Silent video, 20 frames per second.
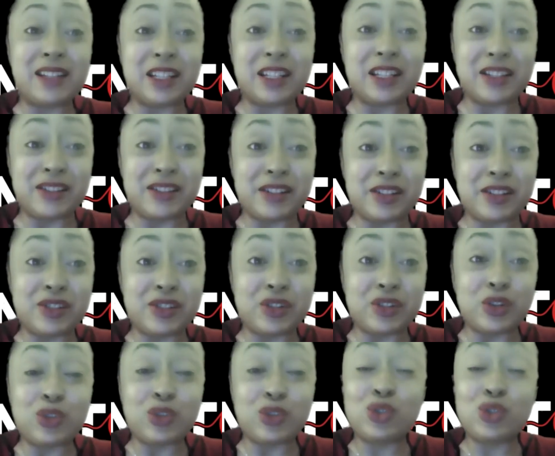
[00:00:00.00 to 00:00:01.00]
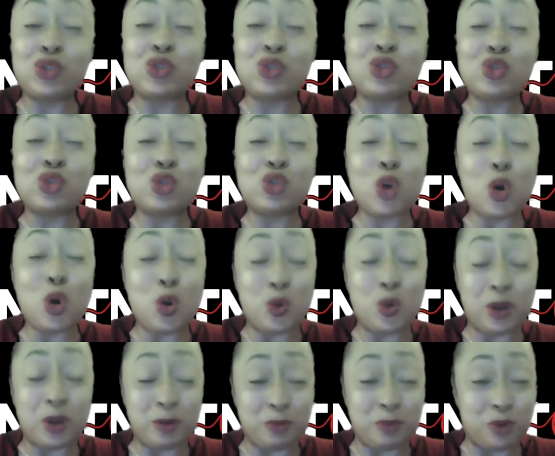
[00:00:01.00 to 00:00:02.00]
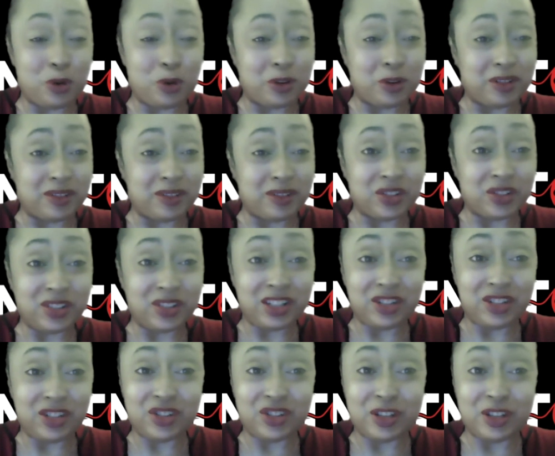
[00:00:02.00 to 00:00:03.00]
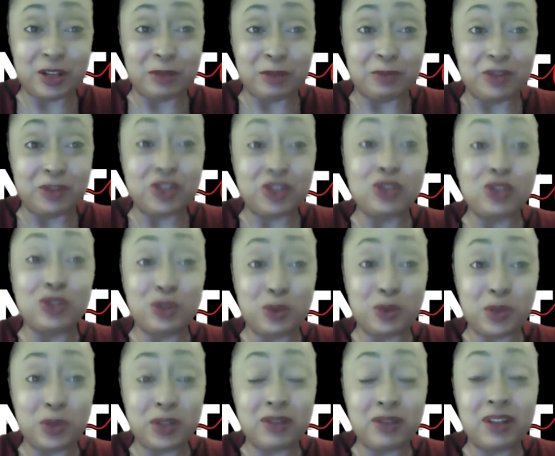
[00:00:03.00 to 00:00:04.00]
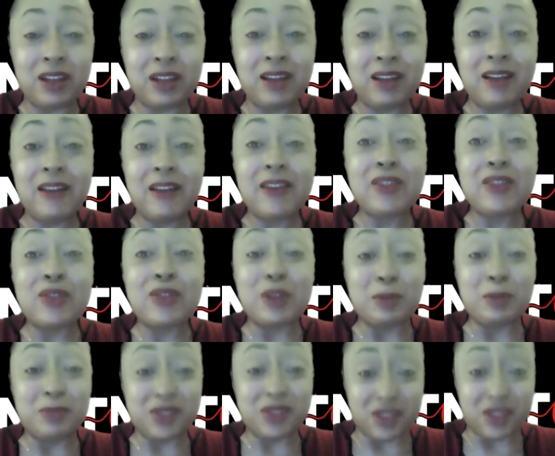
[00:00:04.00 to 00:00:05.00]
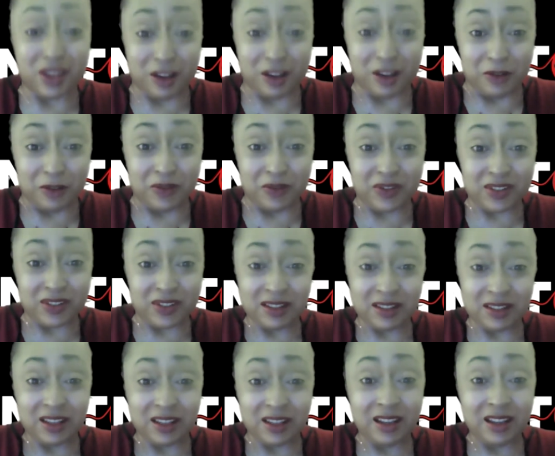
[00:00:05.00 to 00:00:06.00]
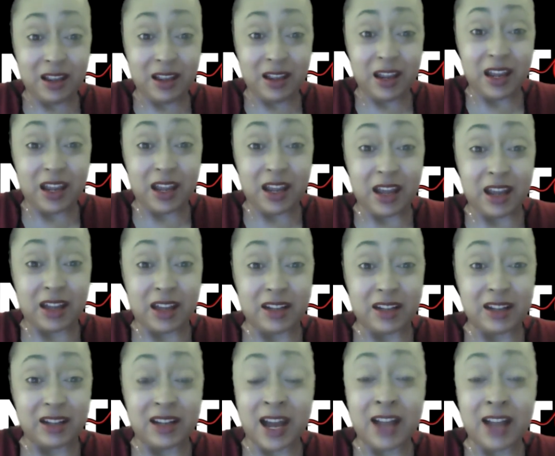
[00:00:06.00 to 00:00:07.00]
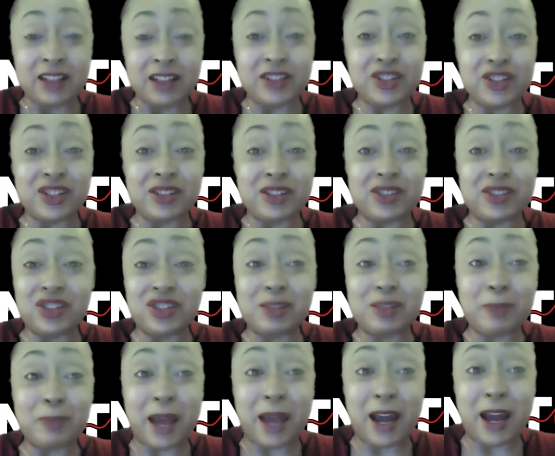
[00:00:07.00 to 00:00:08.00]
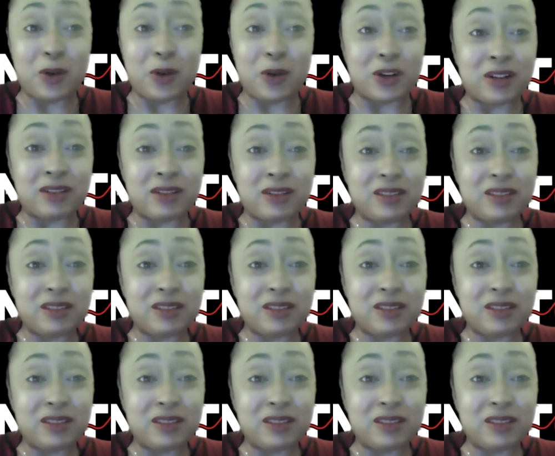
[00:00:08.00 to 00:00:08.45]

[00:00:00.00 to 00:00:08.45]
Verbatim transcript: is so important to teach them to do it themselves. And knowledge is just power.